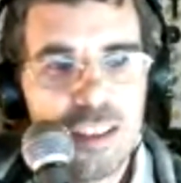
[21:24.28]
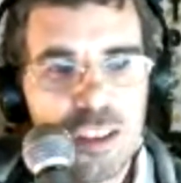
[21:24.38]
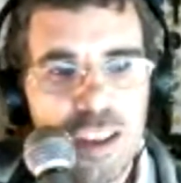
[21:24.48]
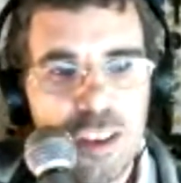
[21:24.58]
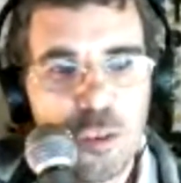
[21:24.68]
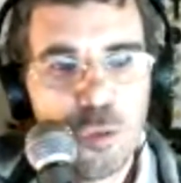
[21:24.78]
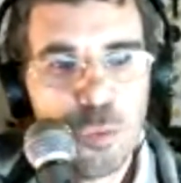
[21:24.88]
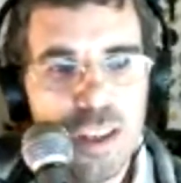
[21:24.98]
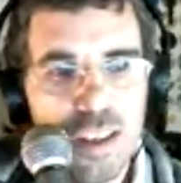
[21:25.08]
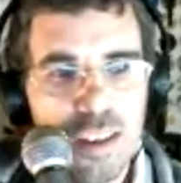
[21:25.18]
It's like a
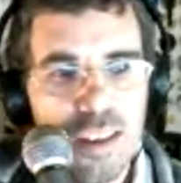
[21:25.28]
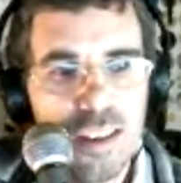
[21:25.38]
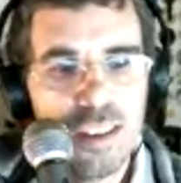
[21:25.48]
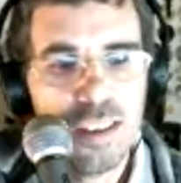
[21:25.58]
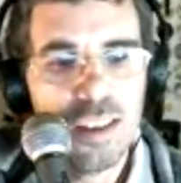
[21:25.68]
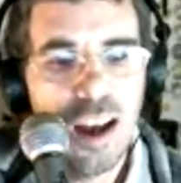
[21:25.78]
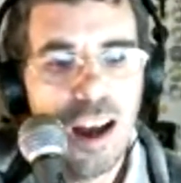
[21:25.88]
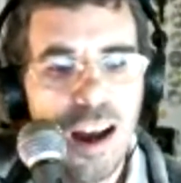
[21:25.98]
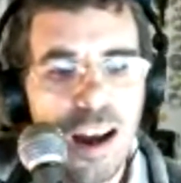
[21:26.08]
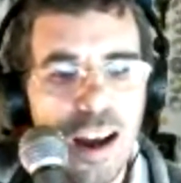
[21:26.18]
Greek
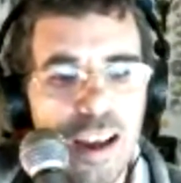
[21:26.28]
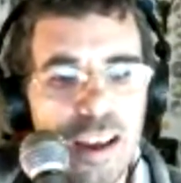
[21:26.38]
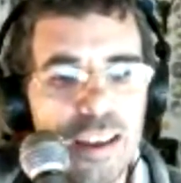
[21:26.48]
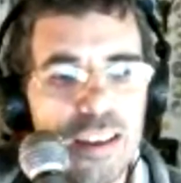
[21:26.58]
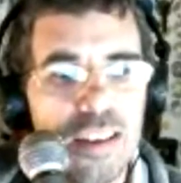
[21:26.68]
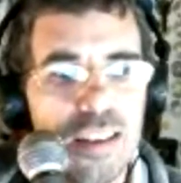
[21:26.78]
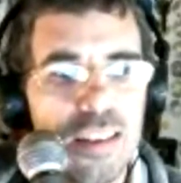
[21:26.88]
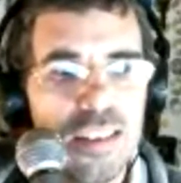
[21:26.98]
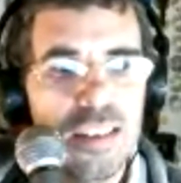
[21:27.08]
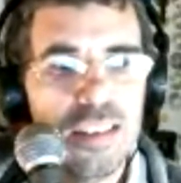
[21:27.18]
chi.
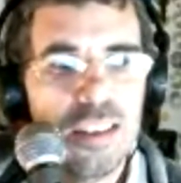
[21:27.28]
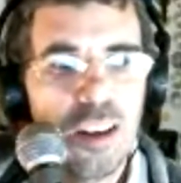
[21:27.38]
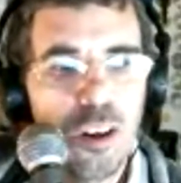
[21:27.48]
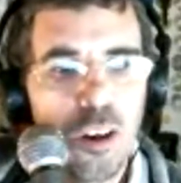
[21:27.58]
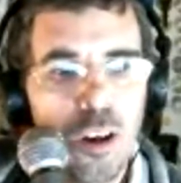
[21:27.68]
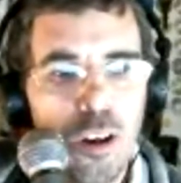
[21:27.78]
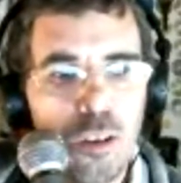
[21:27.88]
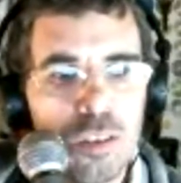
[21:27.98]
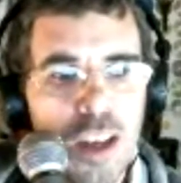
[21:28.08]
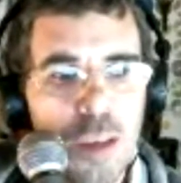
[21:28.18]

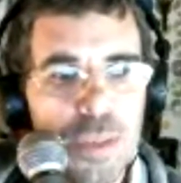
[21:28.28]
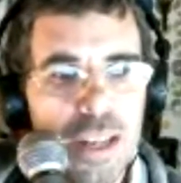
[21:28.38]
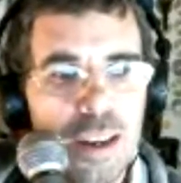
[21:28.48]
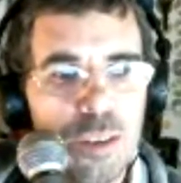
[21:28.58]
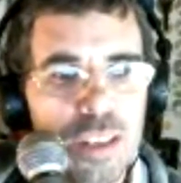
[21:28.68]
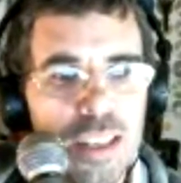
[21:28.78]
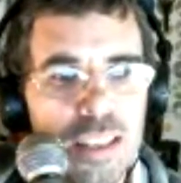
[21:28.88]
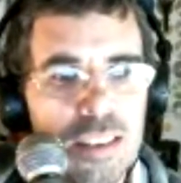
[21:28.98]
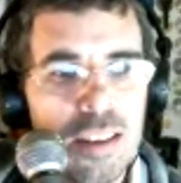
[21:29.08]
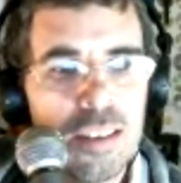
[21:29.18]
I'll type it out
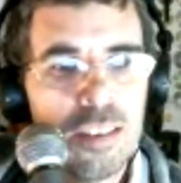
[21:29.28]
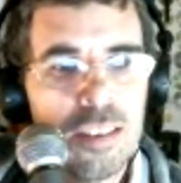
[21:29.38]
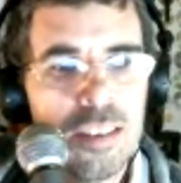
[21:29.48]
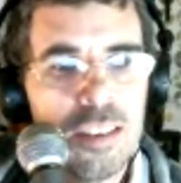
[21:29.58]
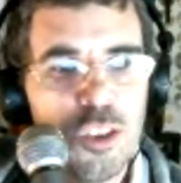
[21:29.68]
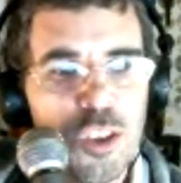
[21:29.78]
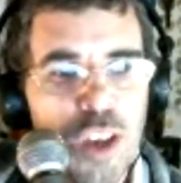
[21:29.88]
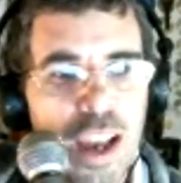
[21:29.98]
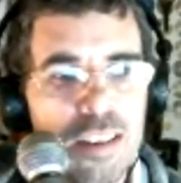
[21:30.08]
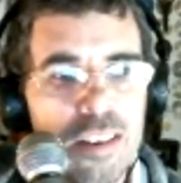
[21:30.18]
in the
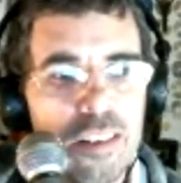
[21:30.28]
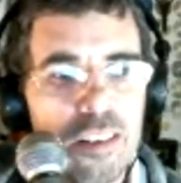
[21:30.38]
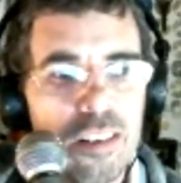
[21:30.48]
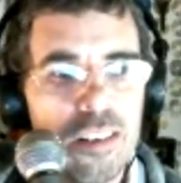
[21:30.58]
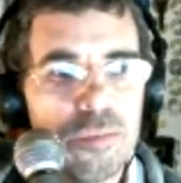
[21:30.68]
chat here.